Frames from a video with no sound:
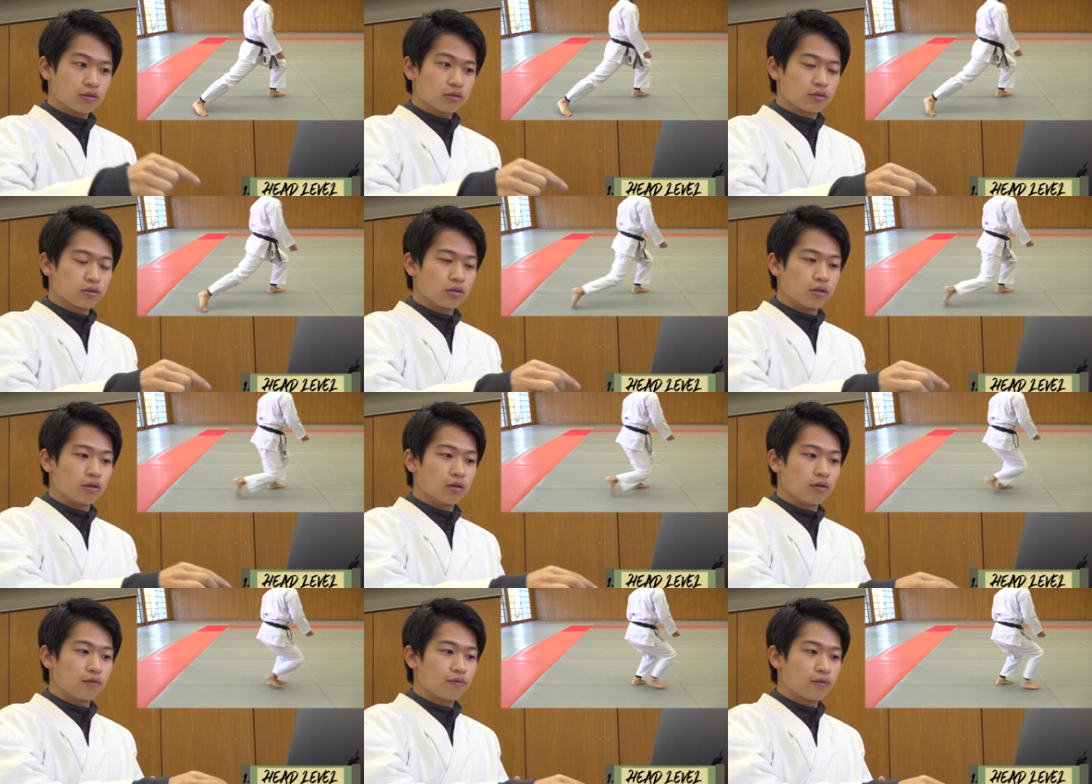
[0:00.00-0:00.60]

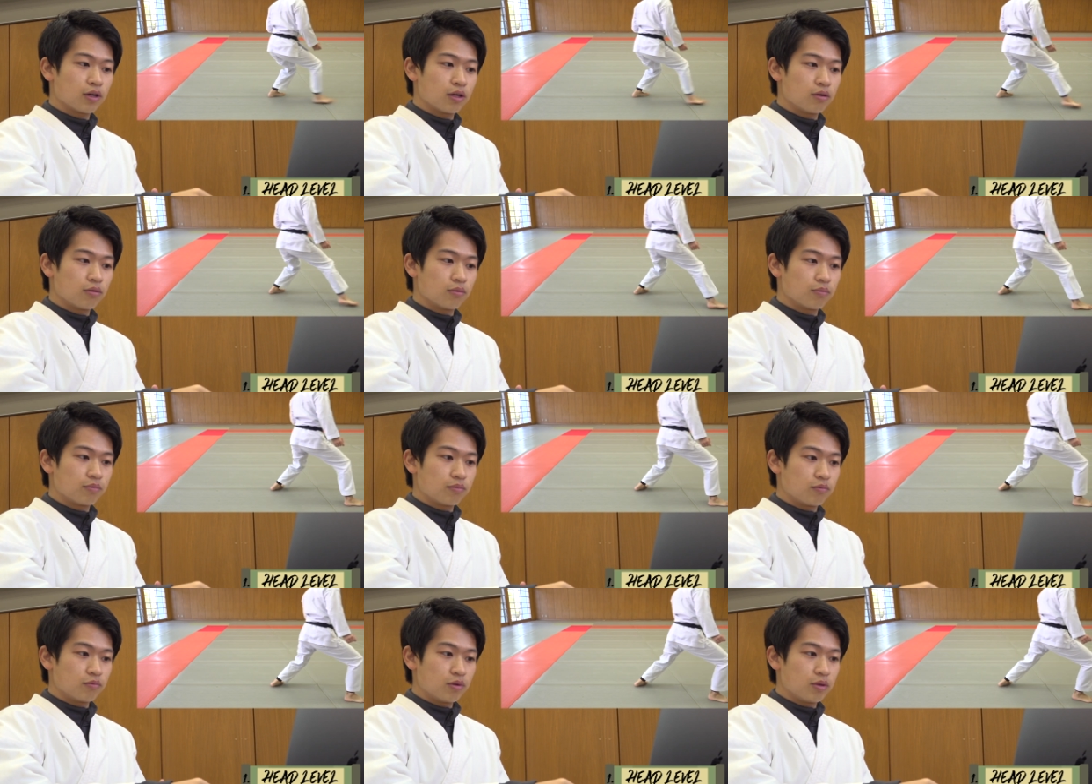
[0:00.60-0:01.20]
So if I
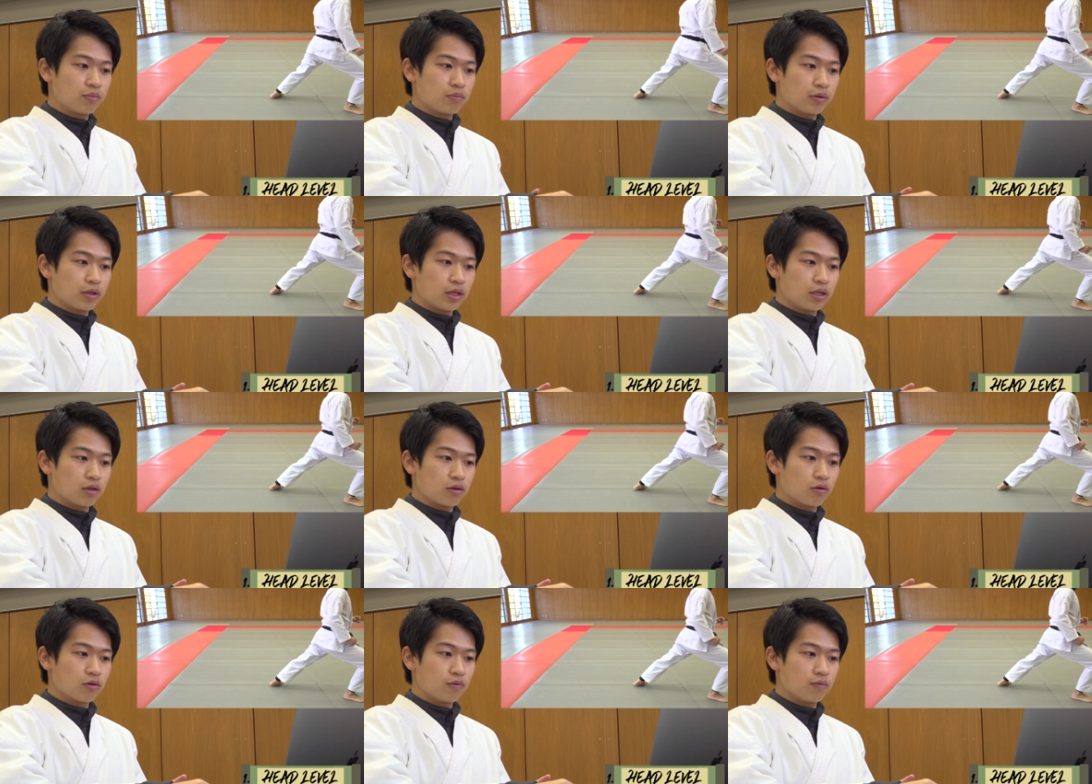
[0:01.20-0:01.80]

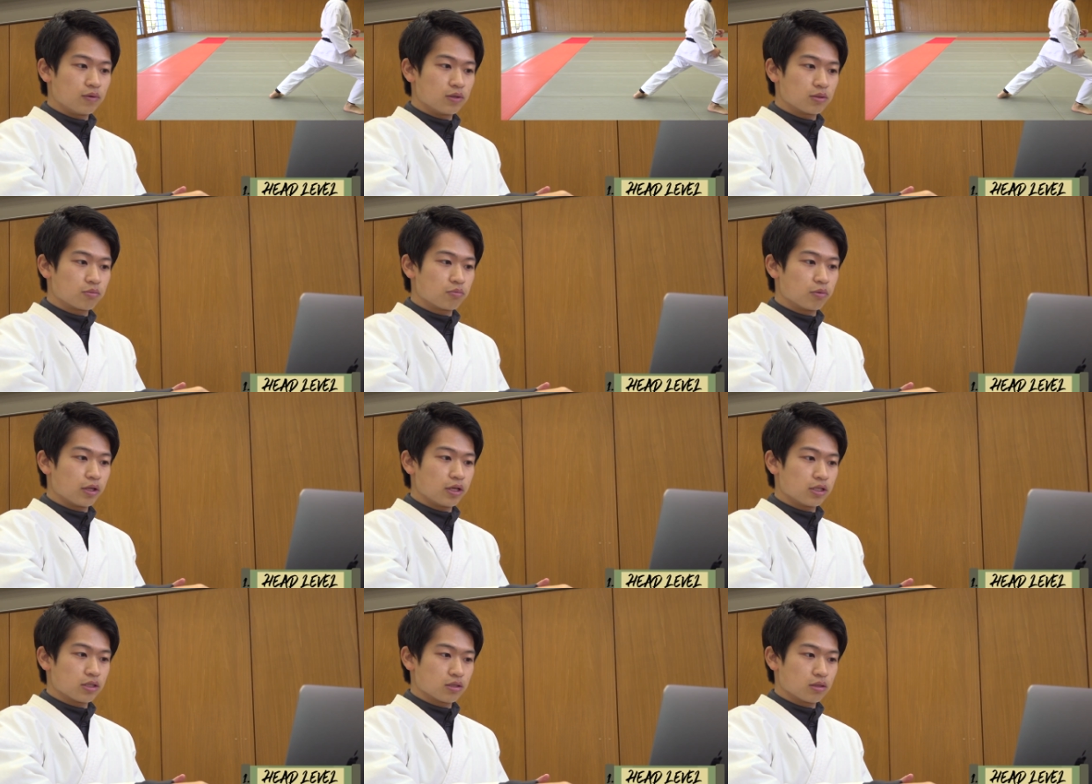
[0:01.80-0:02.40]
replay Kobe's
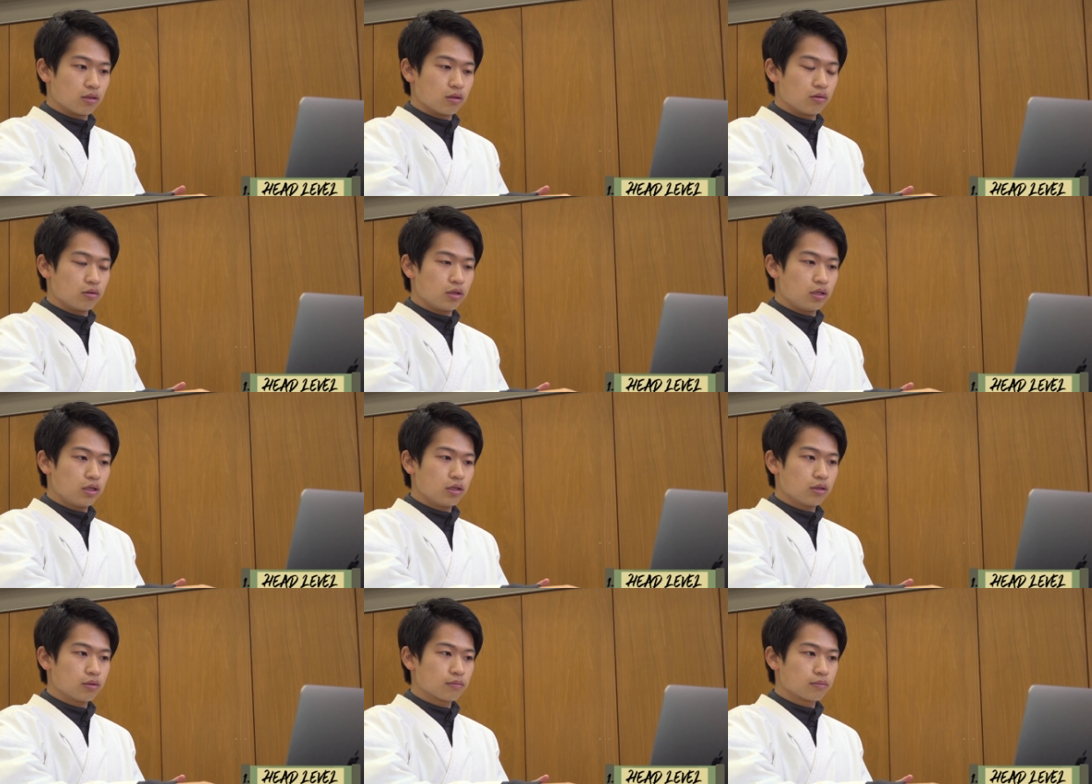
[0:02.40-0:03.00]
play
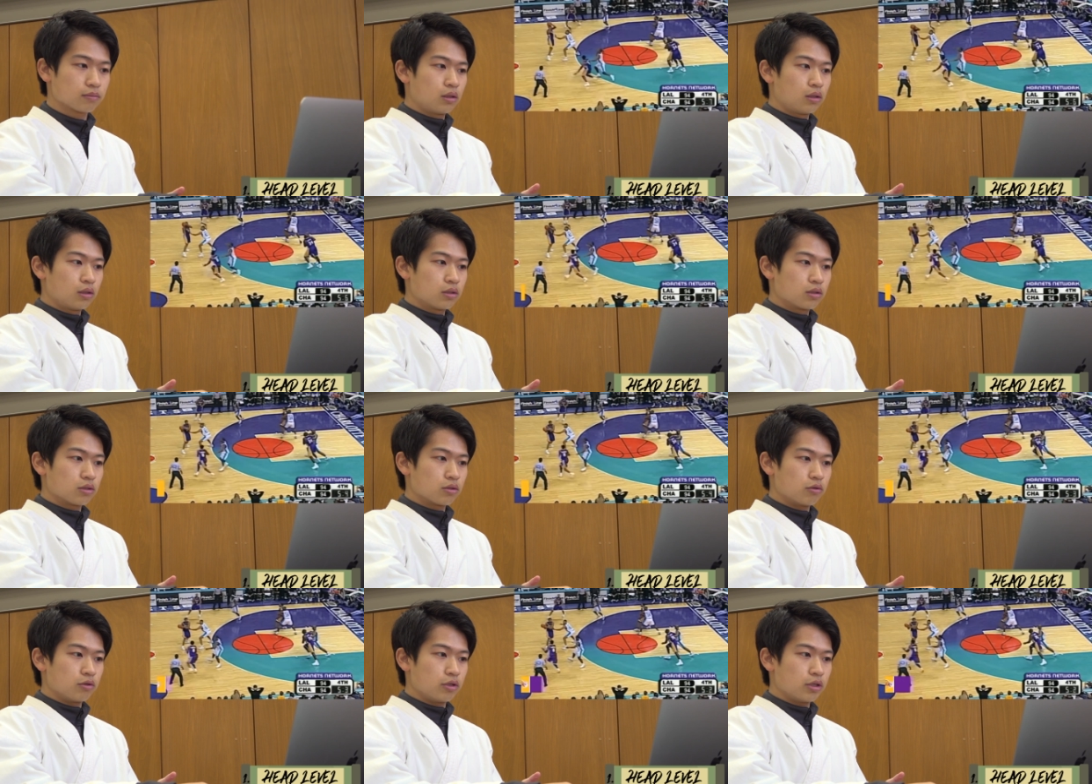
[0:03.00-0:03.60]
slowly,
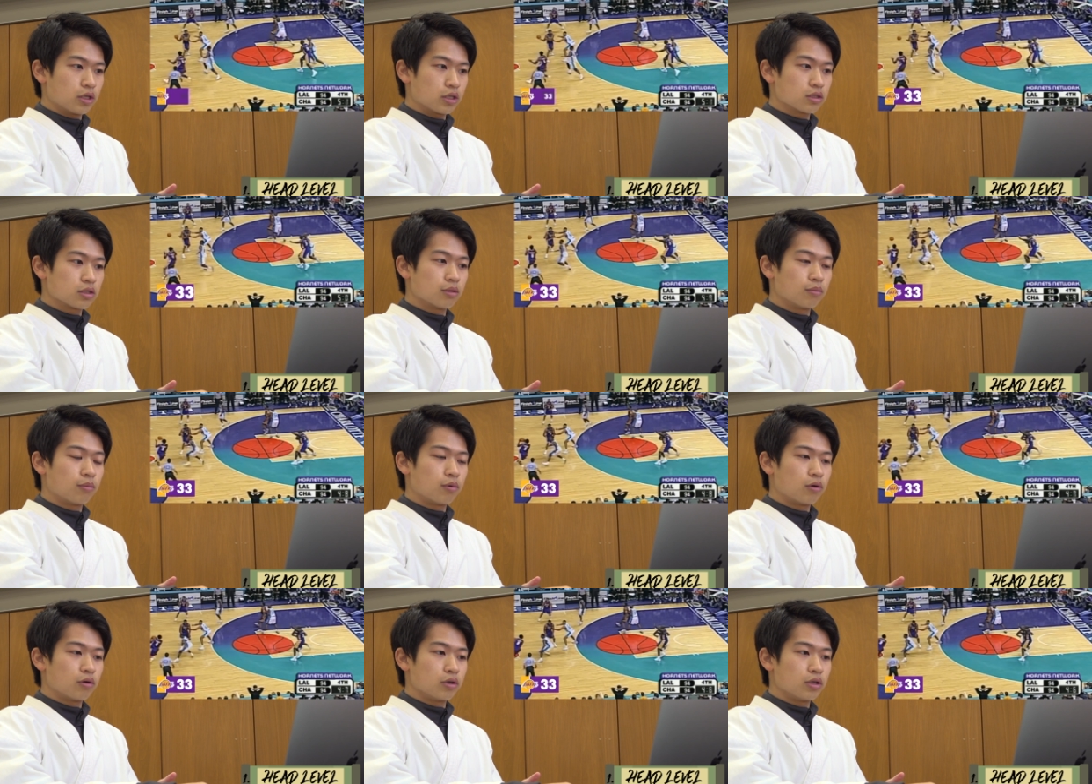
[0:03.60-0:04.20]
so he gets the
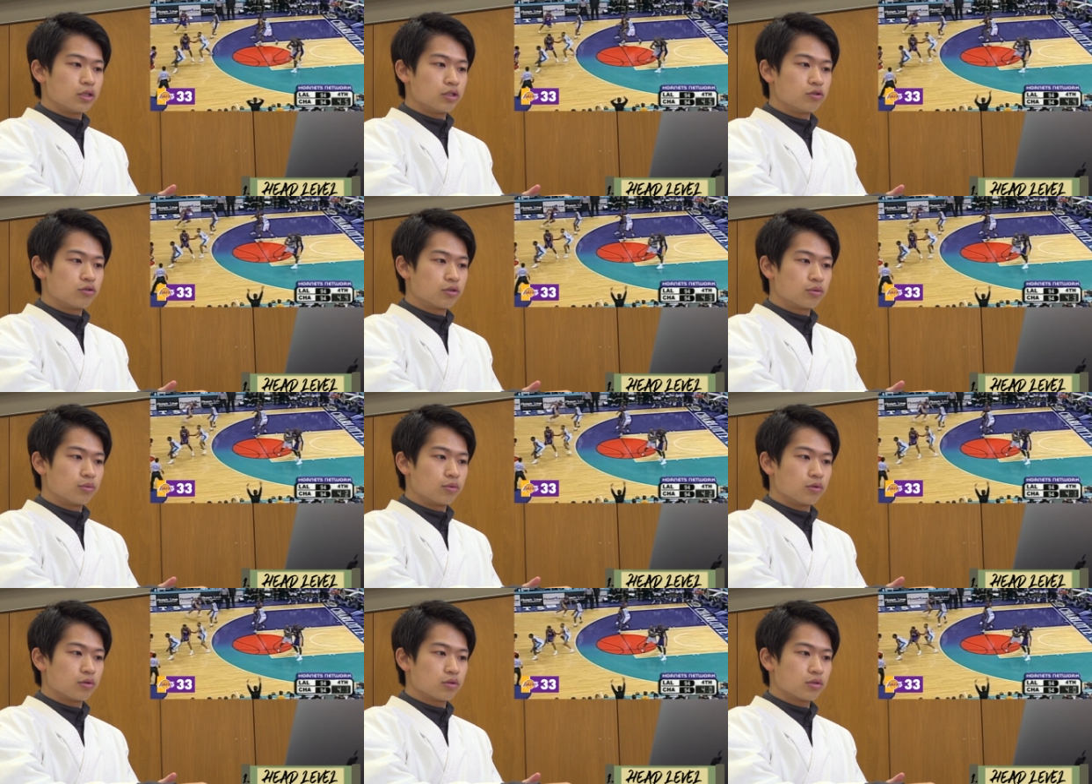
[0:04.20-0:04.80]
ball, he
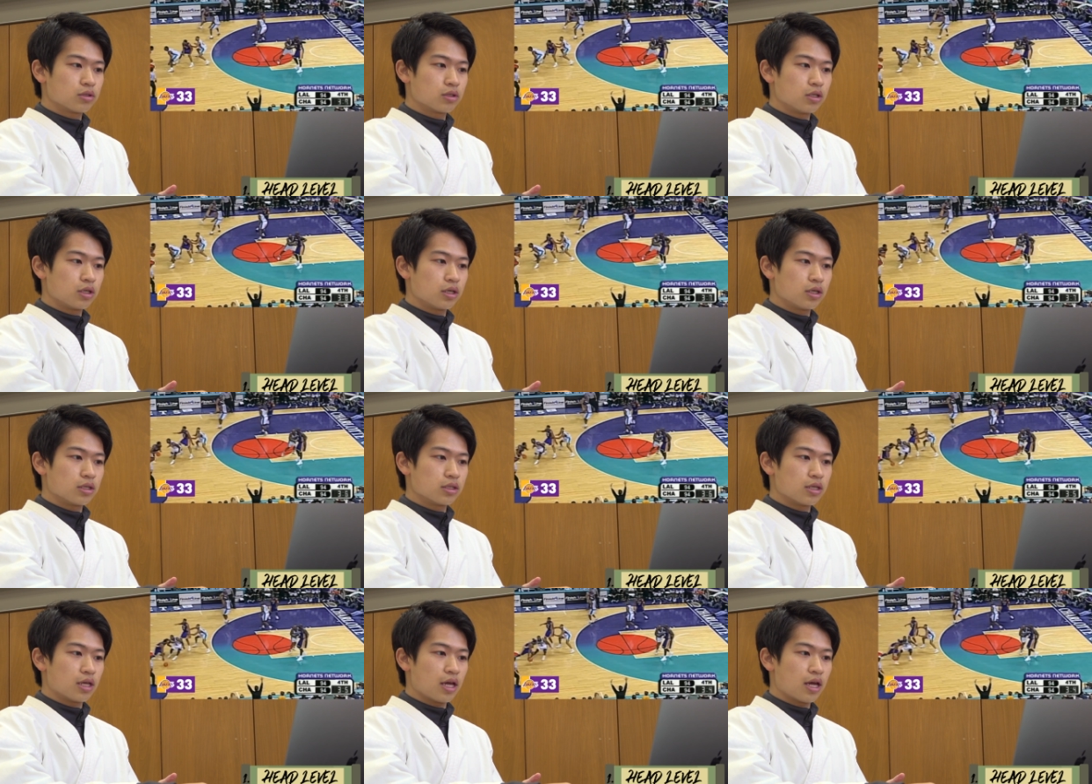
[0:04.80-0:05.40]
dribbles,
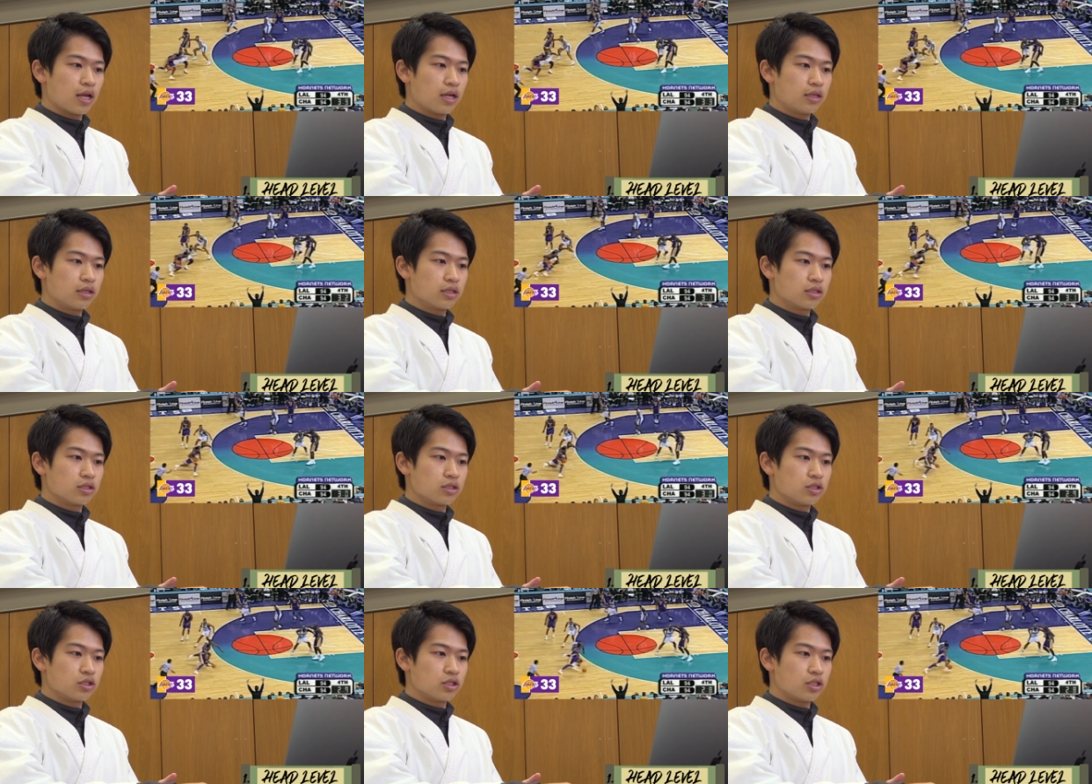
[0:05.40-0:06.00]
his head
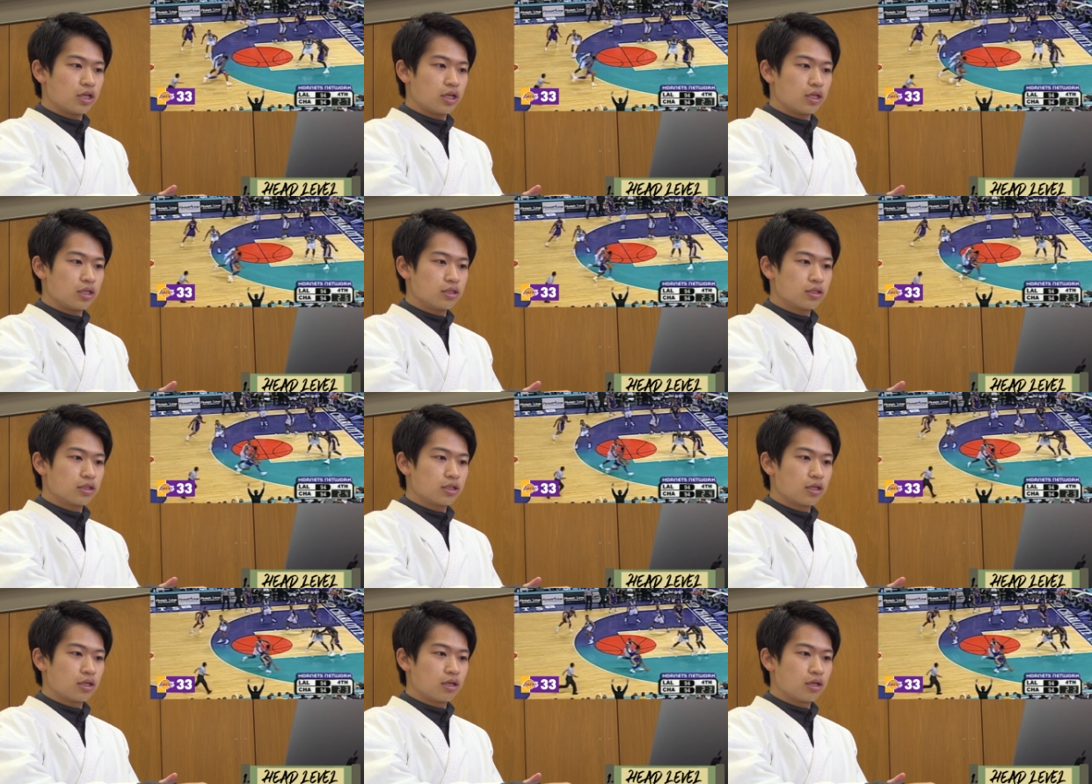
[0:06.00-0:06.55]
doesn't change.